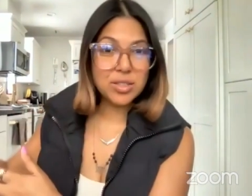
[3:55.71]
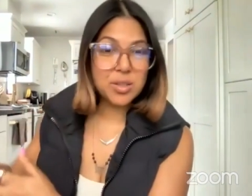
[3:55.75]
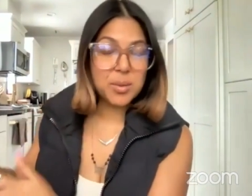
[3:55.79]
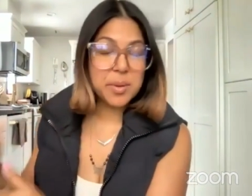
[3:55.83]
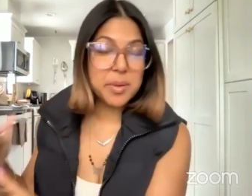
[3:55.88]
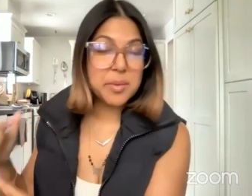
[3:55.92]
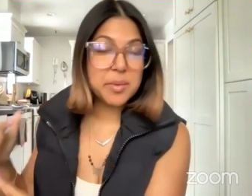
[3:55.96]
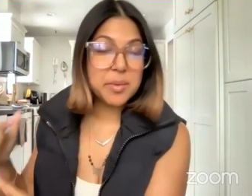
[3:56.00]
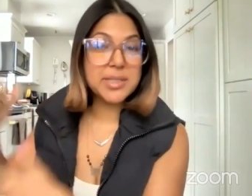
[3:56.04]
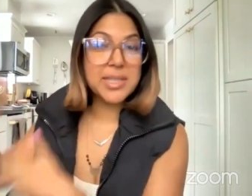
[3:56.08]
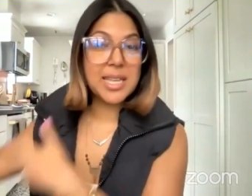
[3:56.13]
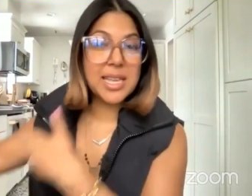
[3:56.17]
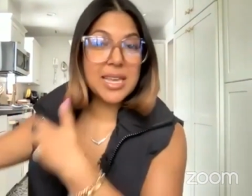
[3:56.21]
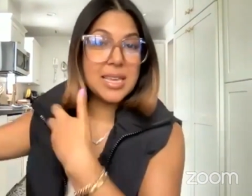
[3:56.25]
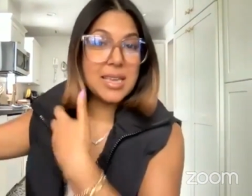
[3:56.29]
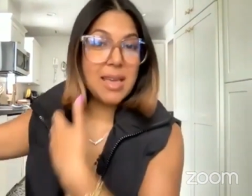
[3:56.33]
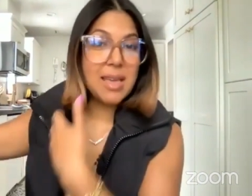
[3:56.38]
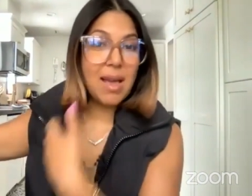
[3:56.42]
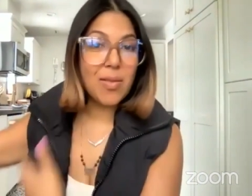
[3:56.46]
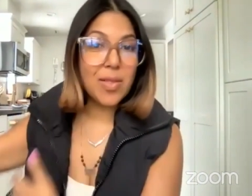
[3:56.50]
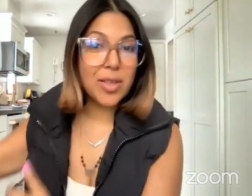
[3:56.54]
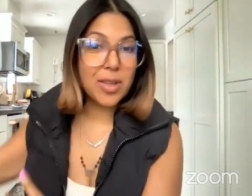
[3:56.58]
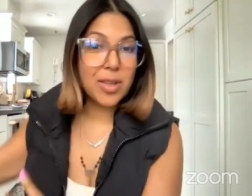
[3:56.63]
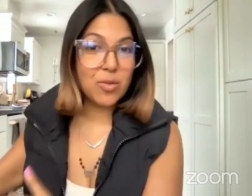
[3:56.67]
So he was like
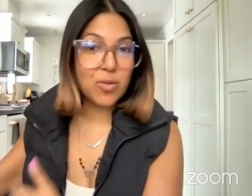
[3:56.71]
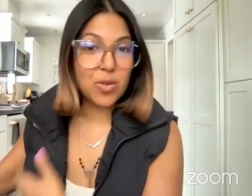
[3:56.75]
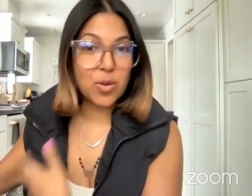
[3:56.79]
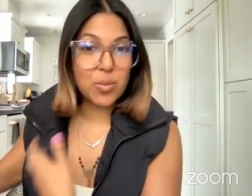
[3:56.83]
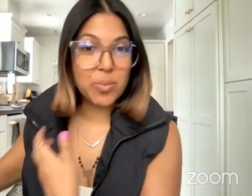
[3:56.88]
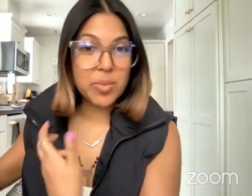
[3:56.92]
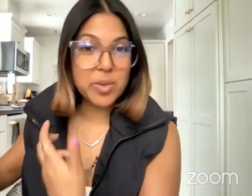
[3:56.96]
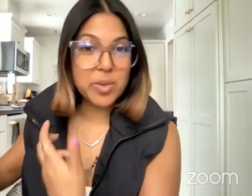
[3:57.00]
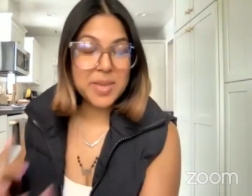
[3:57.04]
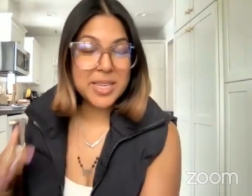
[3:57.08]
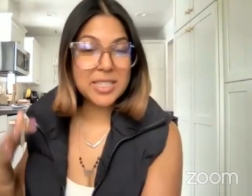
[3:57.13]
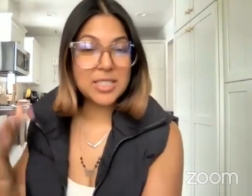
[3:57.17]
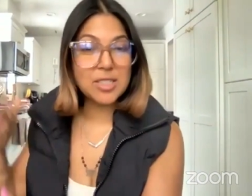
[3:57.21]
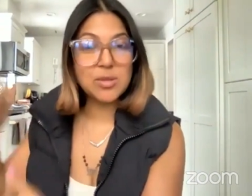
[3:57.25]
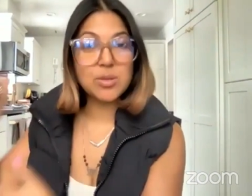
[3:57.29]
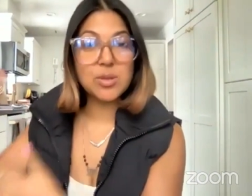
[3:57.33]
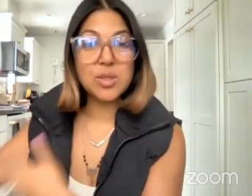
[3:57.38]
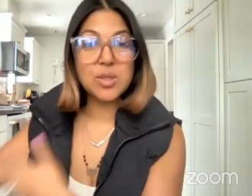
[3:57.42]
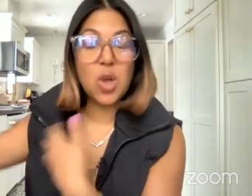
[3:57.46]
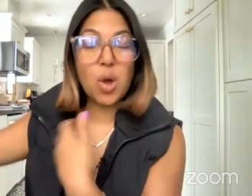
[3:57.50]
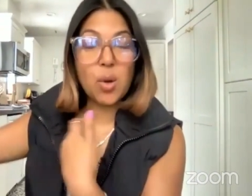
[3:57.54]
yelling for me because it was